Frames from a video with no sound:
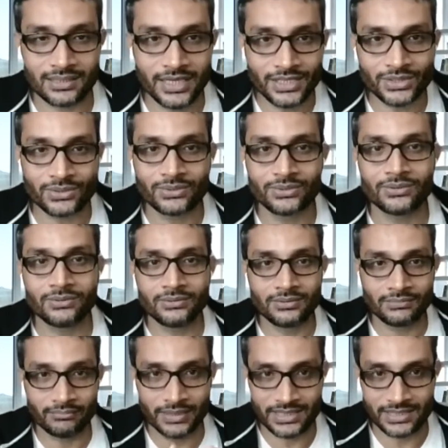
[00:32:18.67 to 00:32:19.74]
issue,
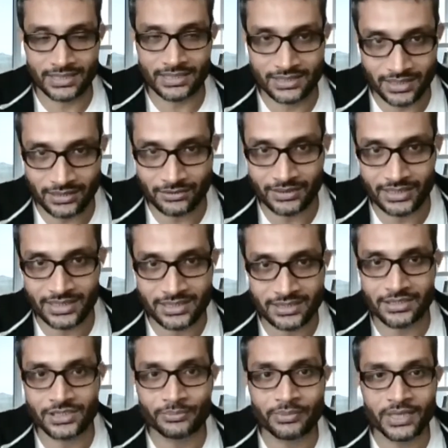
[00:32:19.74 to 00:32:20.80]
business
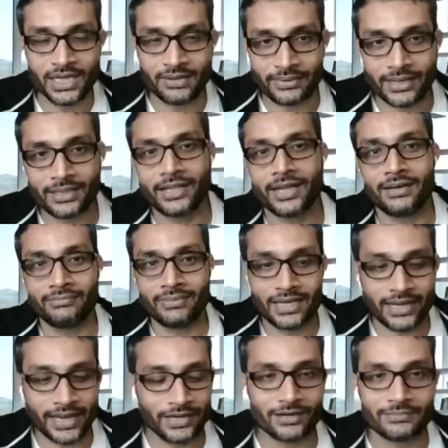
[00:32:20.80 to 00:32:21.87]
research brief, and then we
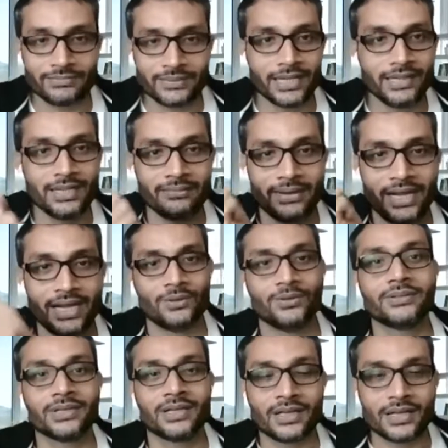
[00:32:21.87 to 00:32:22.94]
kind of tell them, hey,
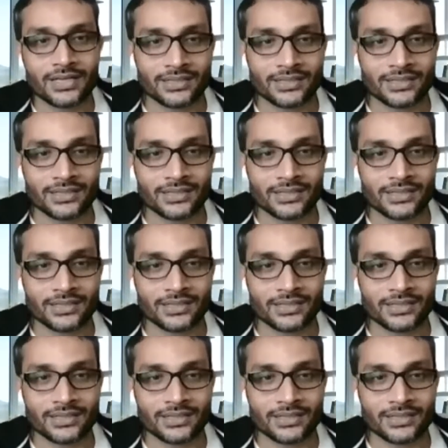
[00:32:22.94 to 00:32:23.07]
look,